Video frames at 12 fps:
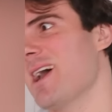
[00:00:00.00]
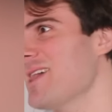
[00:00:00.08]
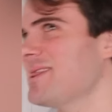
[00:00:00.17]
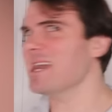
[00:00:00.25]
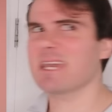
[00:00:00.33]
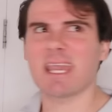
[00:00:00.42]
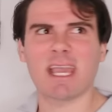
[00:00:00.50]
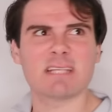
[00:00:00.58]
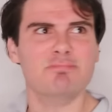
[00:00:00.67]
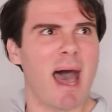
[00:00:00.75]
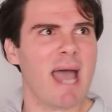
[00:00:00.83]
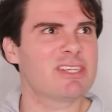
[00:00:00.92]
Thinking
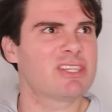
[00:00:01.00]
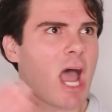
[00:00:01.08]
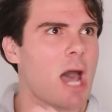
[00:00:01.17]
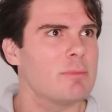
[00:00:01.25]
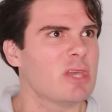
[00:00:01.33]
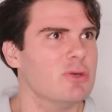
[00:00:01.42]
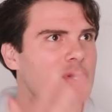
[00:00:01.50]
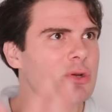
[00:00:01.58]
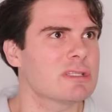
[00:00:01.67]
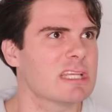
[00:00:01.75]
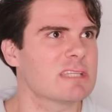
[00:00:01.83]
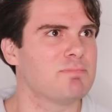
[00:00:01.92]
is my job, you
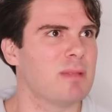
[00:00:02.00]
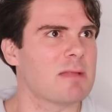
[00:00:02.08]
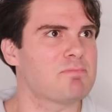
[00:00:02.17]
useless blood